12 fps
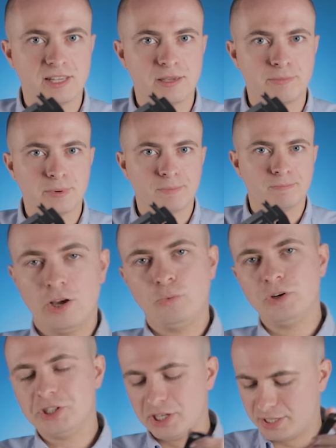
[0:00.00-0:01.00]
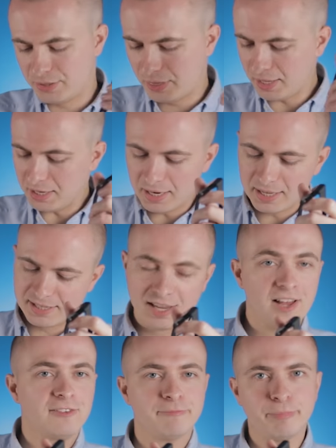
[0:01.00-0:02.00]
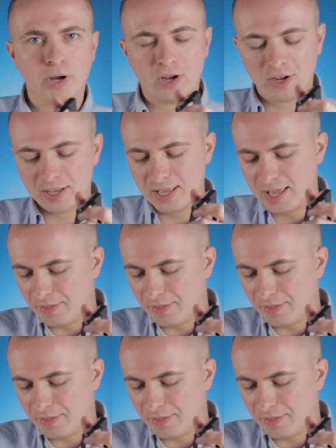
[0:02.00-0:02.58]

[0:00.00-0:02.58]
deep, which is thin in itself, but